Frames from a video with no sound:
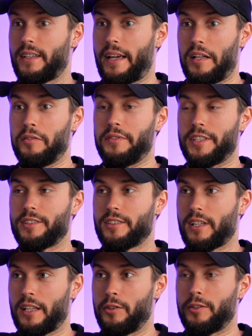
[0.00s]
Elvish.
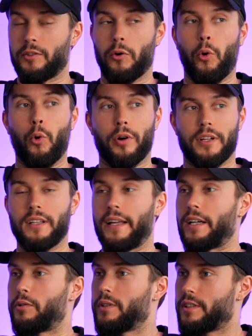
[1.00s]
I learned orc
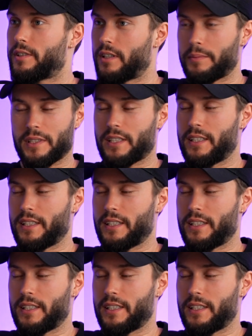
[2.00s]
language. No, I'm just